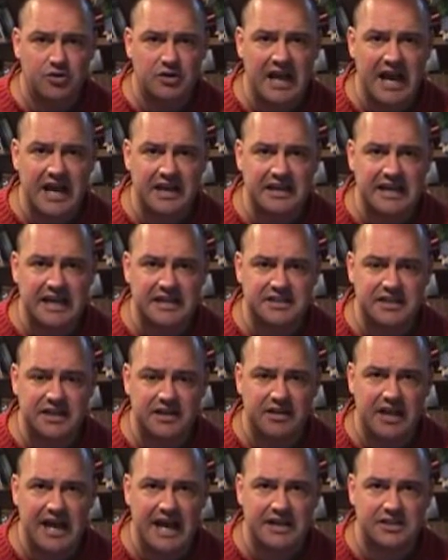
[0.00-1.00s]
you can get
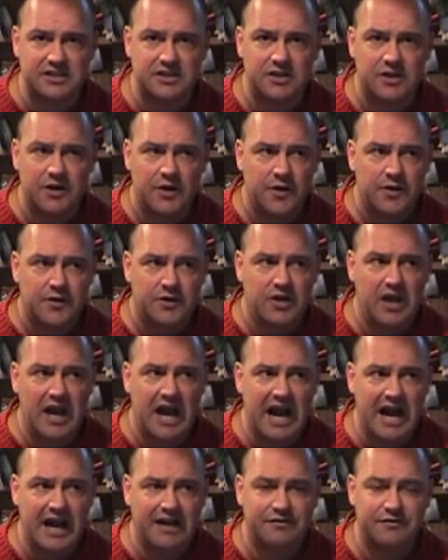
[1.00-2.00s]
it that you
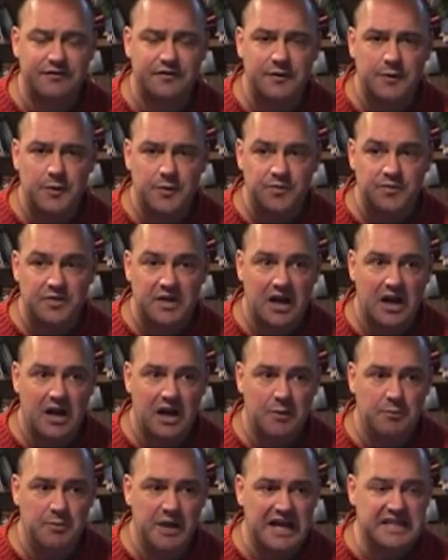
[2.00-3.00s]
have
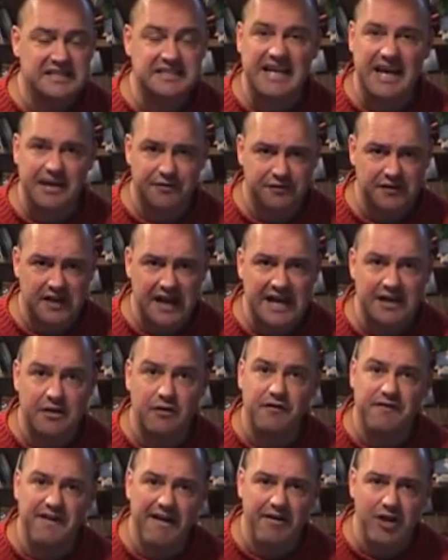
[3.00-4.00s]
a deaf cat
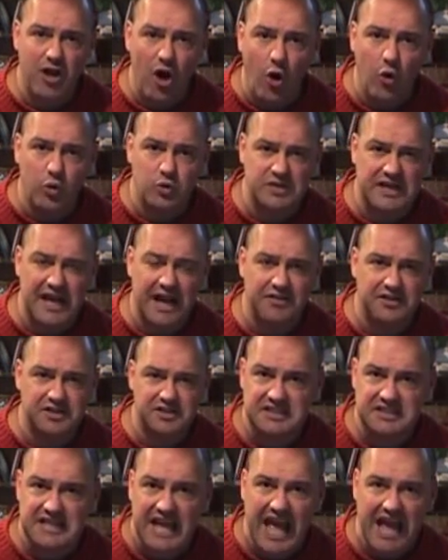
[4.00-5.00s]
or a very old cat
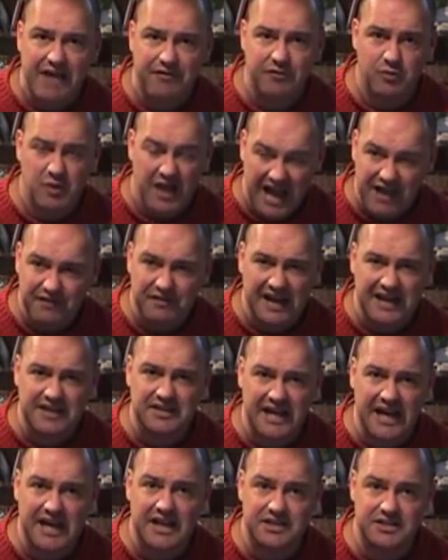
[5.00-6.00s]
deaf. We have had
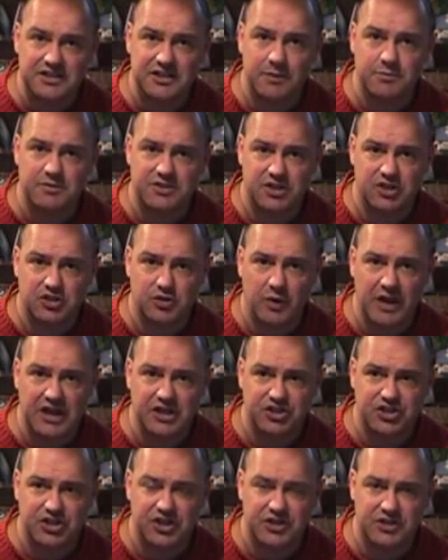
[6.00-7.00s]
that in some
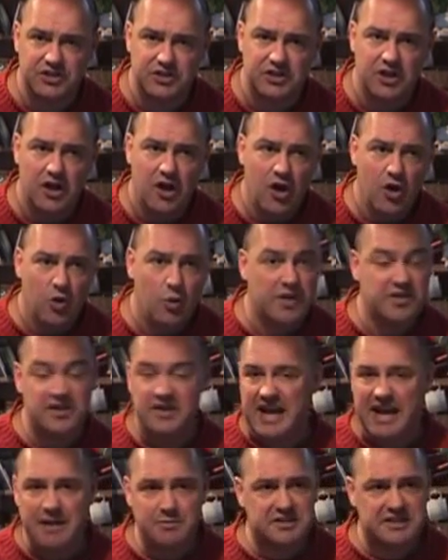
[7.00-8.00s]
situations where the
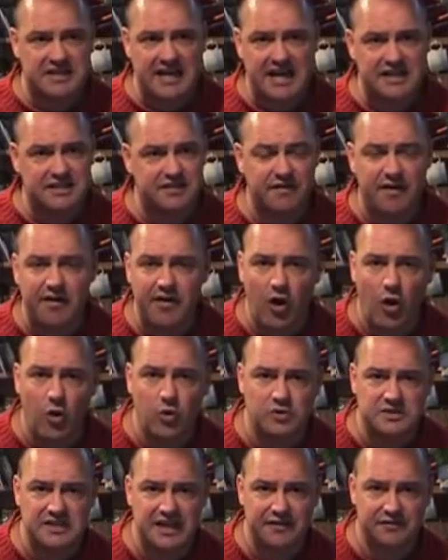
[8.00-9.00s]
neighbour's cat is a very
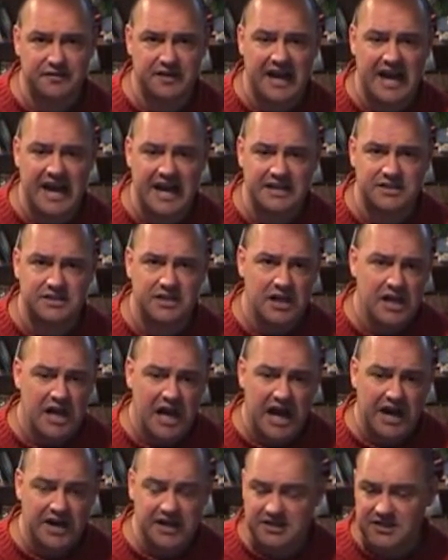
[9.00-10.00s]
old deaf cat
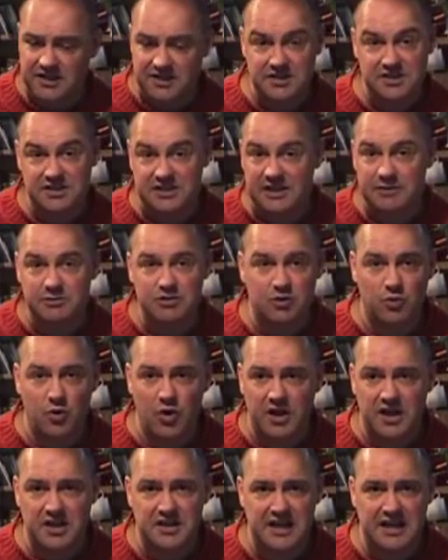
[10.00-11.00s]
and it doesn't seem to
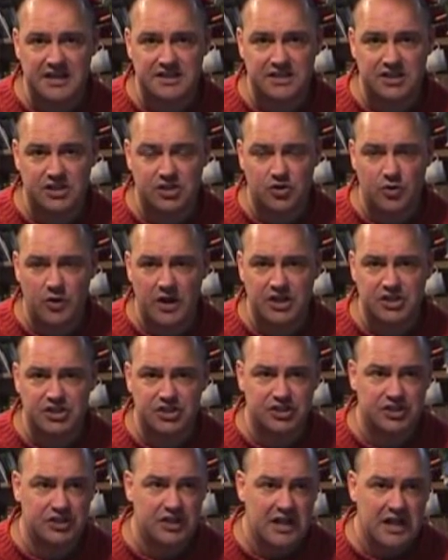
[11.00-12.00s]
work in that
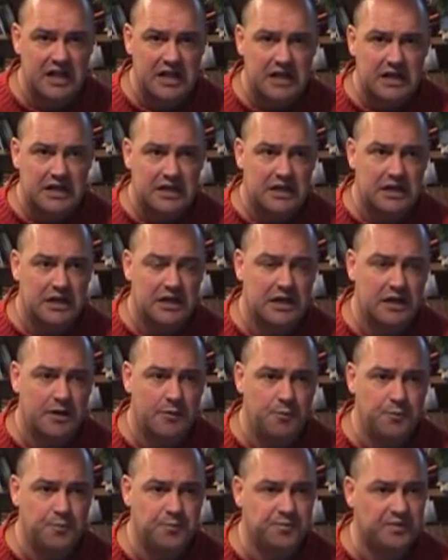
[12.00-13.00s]
situation.
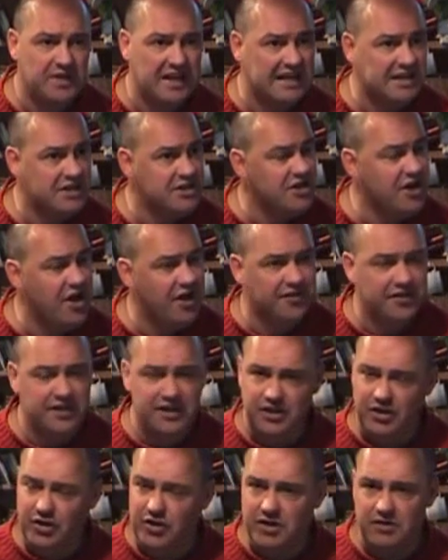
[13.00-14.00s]

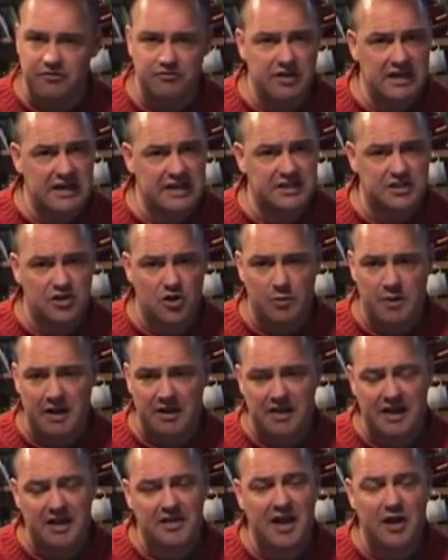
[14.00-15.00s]
Nothing you can really do
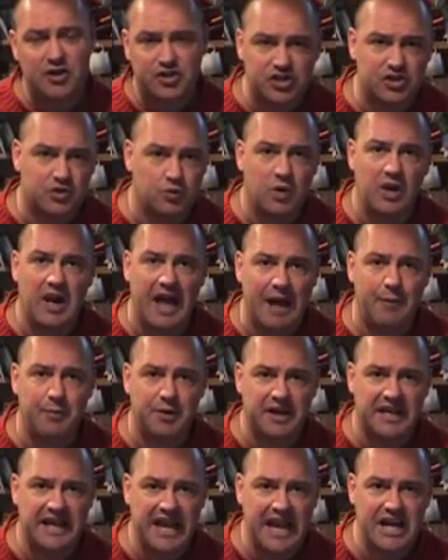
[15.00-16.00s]
about that. That just will
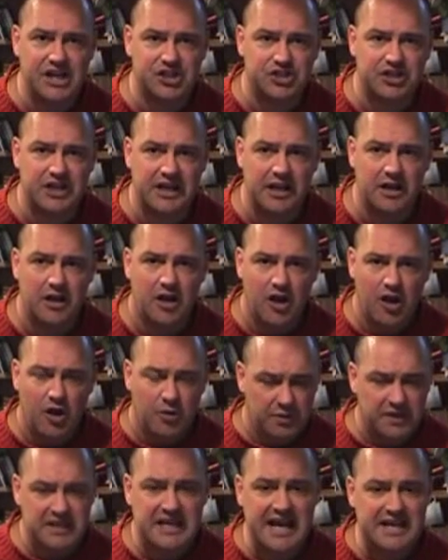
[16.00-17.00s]
happen occasionally.
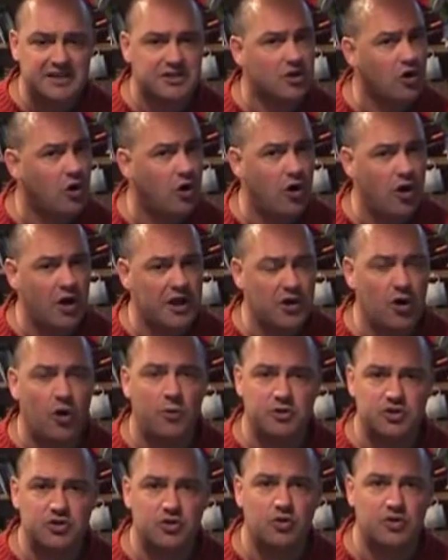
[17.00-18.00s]
But yes, in
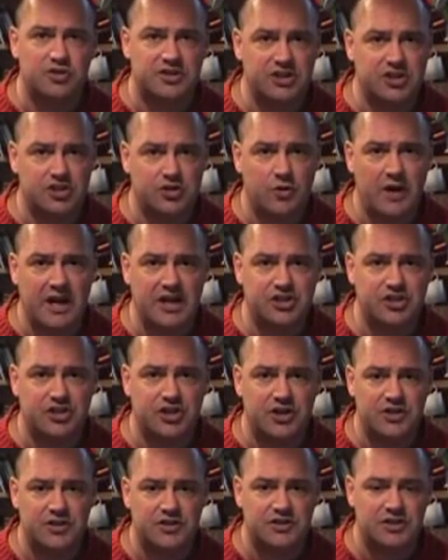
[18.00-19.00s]
almost all
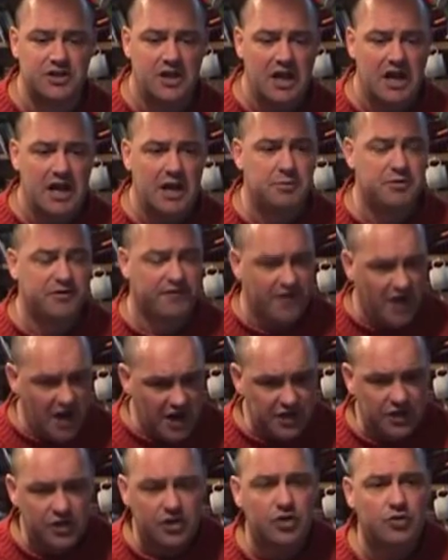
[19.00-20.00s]
situations,
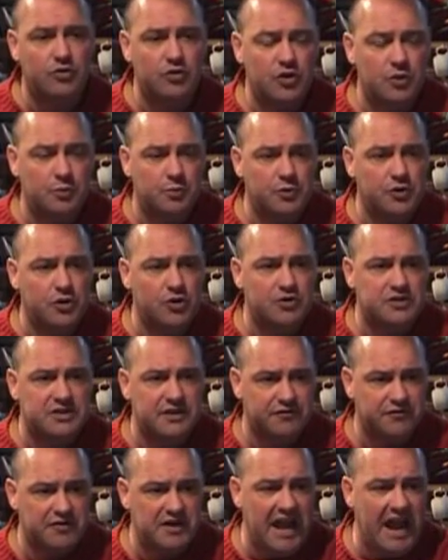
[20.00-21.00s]
providing you use
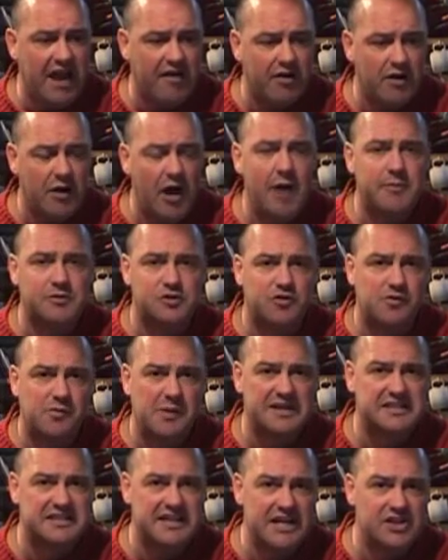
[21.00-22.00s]
it for an area up to
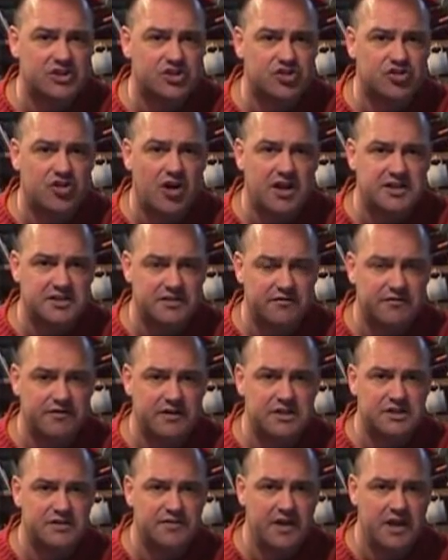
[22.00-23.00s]
about 10 strides in
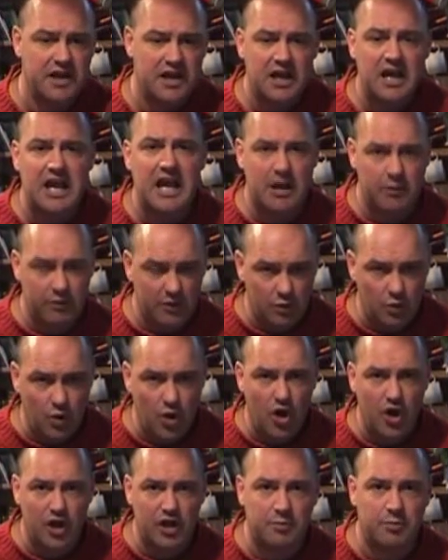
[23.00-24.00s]
front of it, it will
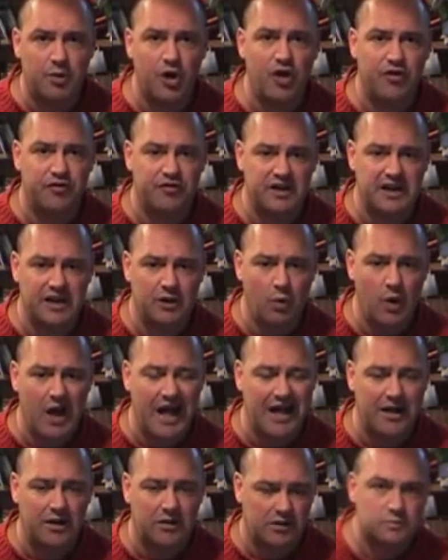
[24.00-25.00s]
work perfectly
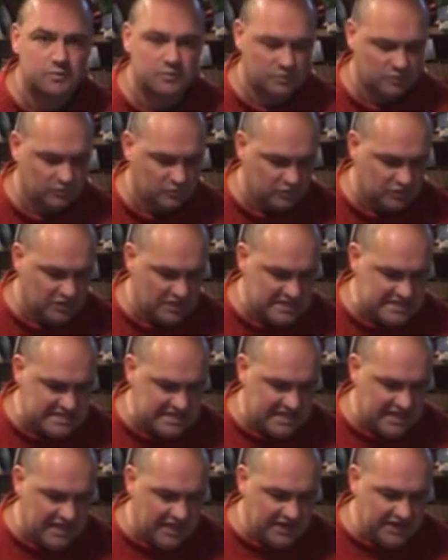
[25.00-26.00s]
well.
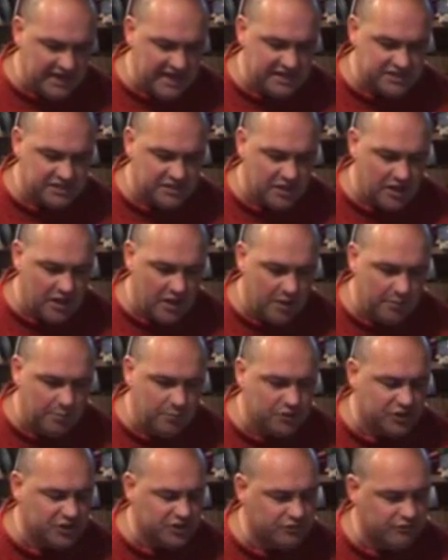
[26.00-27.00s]
Next, I'm
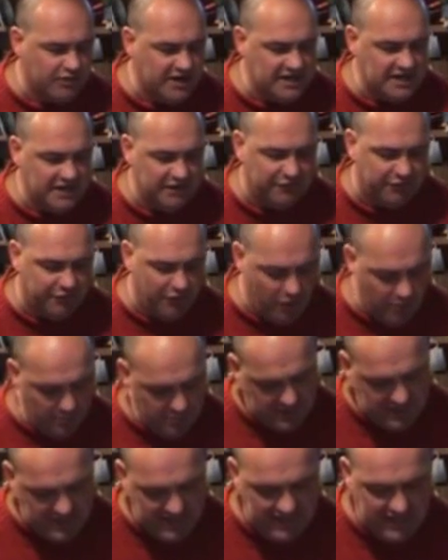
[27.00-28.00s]
just reading
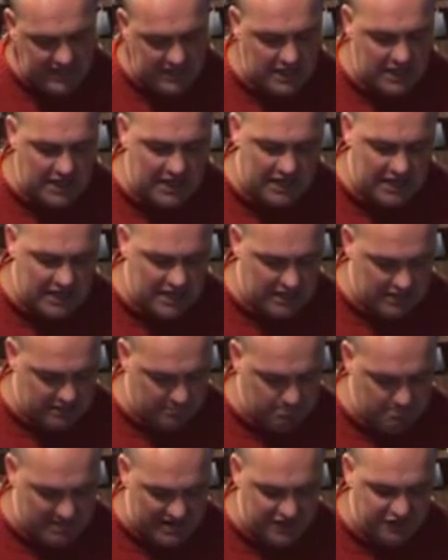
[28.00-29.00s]
from the
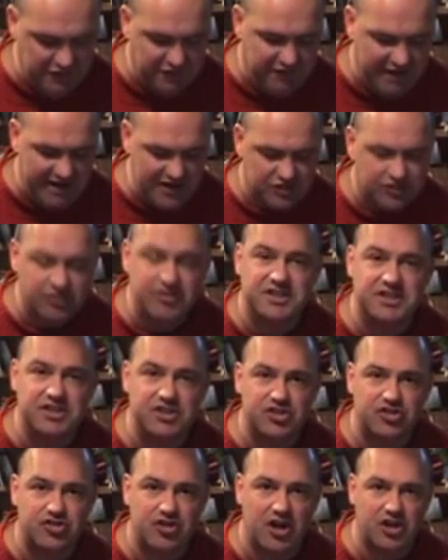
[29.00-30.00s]
manufacturer's
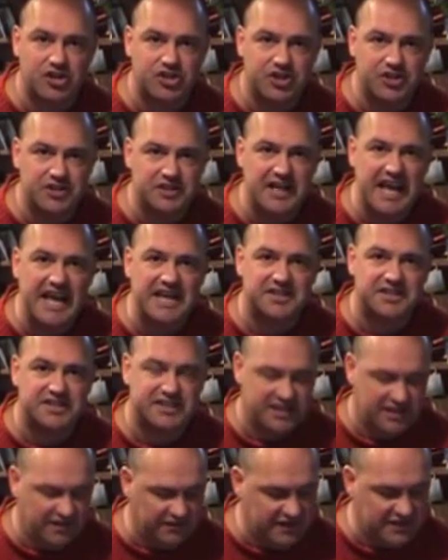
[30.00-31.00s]
instructions,
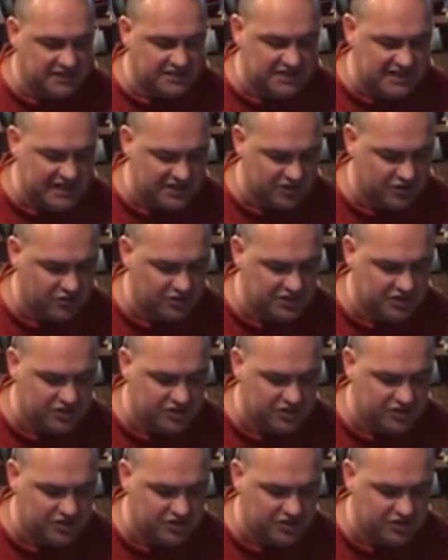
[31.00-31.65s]
STV International's